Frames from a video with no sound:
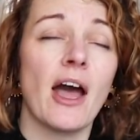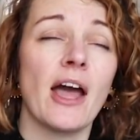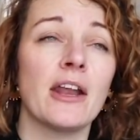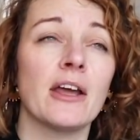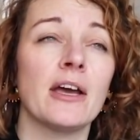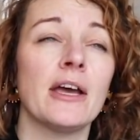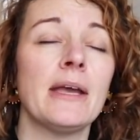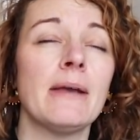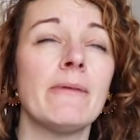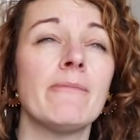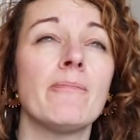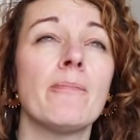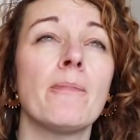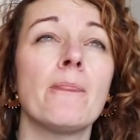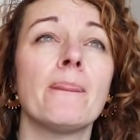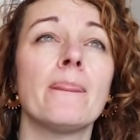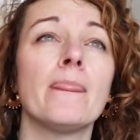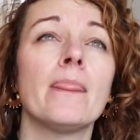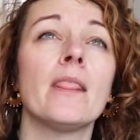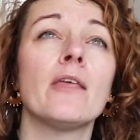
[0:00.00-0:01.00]
And
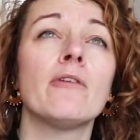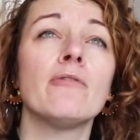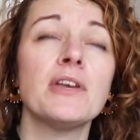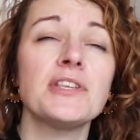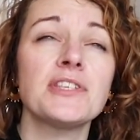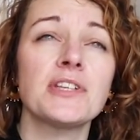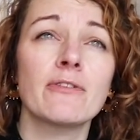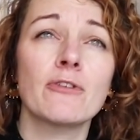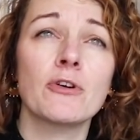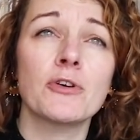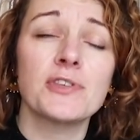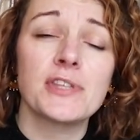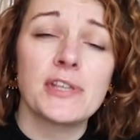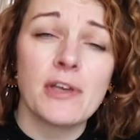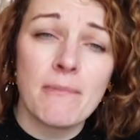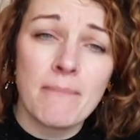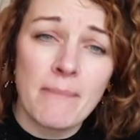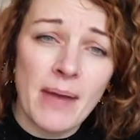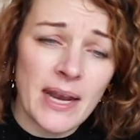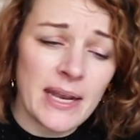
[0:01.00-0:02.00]
the reason I've got
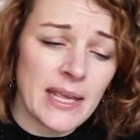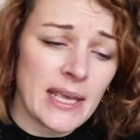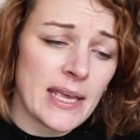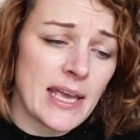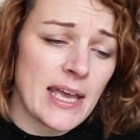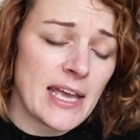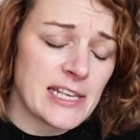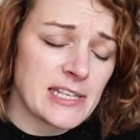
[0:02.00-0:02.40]
so many